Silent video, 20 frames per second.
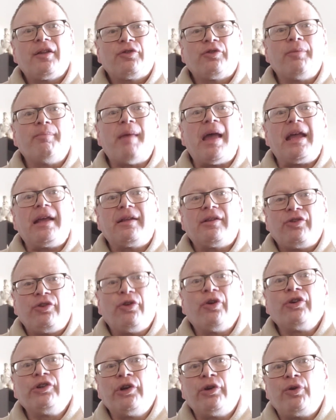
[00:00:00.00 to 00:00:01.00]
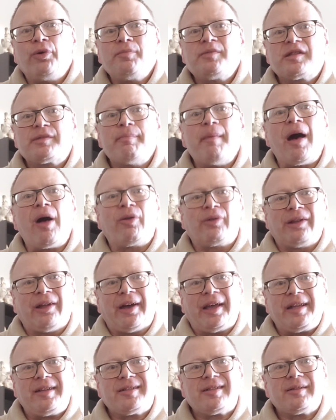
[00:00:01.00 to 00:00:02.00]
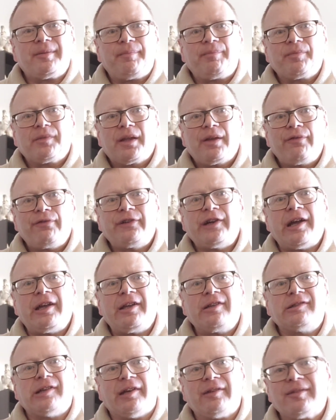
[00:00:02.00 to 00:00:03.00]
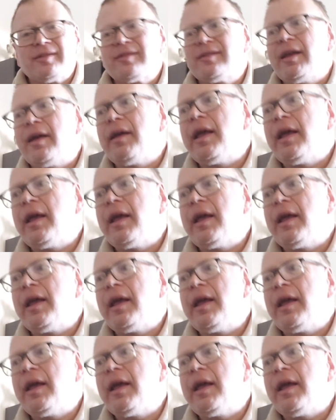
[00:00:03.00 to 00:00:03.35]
To make your room smell nice. Fragrance.